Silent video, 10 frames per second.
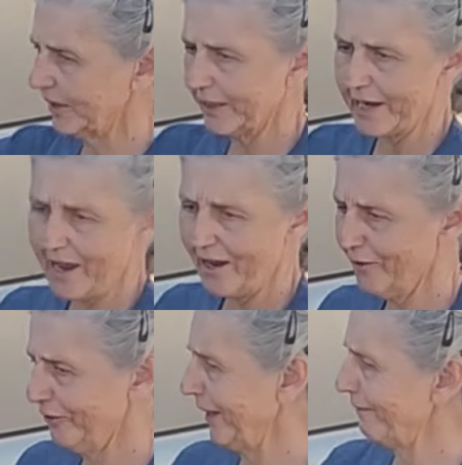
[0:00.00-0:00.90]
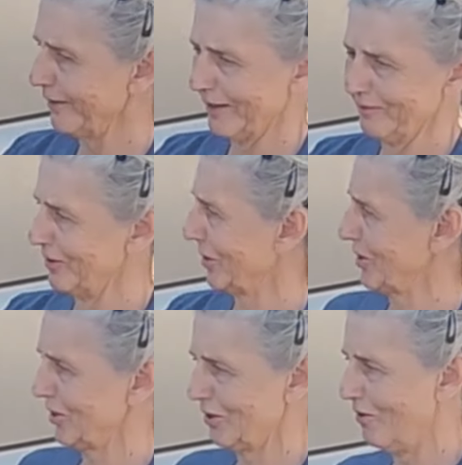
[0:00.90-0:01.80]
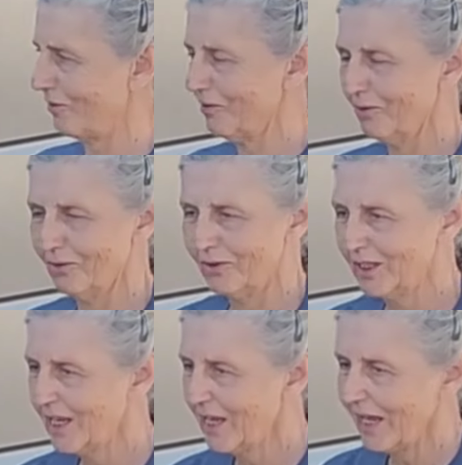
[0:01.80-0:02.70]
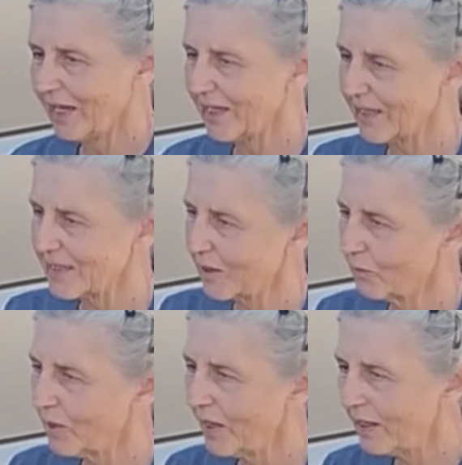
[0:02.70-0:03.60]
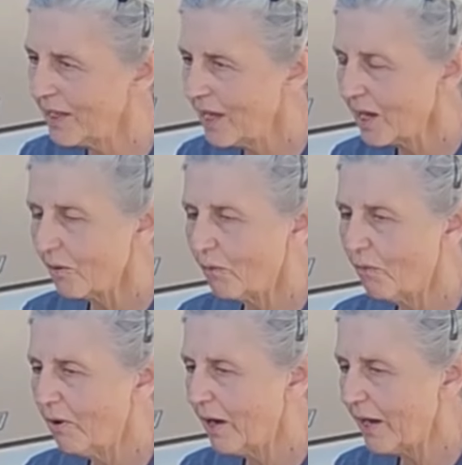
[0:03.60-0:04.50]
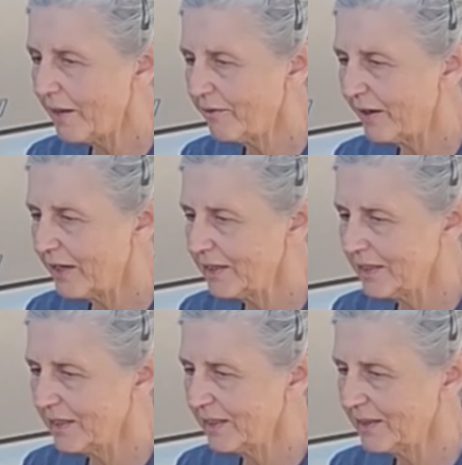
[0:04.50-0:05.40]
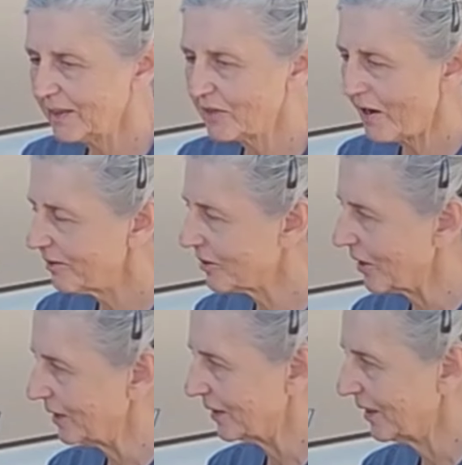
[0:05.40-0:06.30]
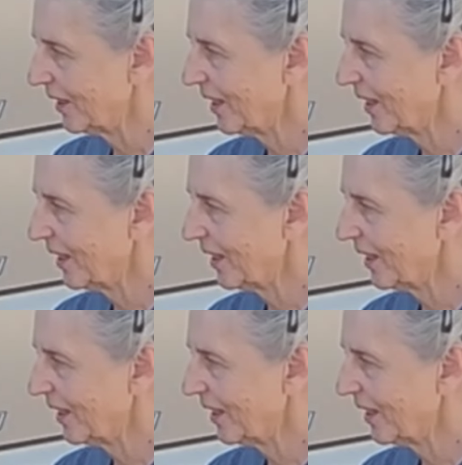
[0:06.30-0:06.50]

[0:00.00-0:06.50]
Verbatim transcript: built it out. Everything was just so cool. And then I said, well, what if I did the travel trailer?